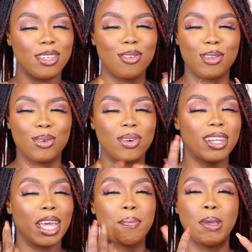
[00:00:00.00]
this
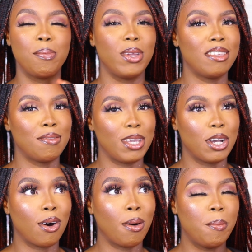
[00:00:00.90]
look, like my base
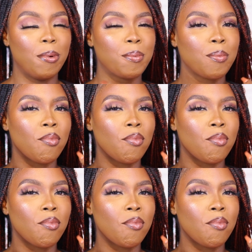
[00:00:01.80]
makeup.